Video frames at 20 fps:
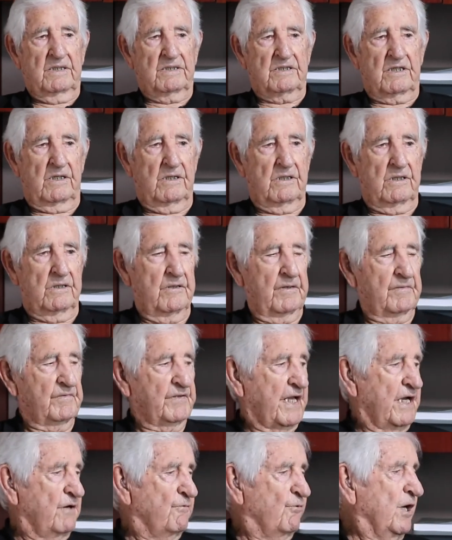So
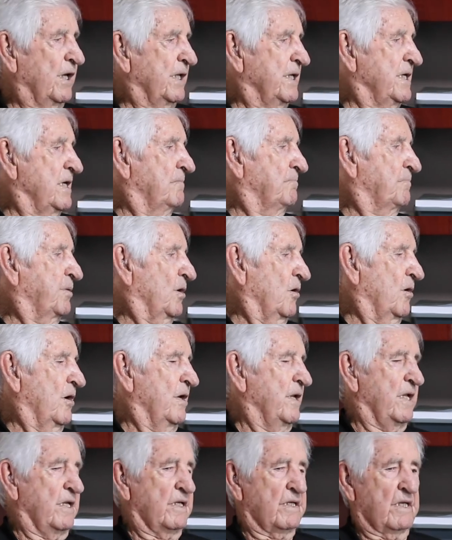they really
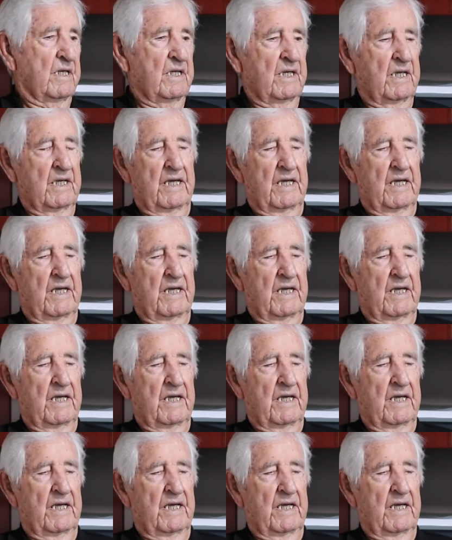employed it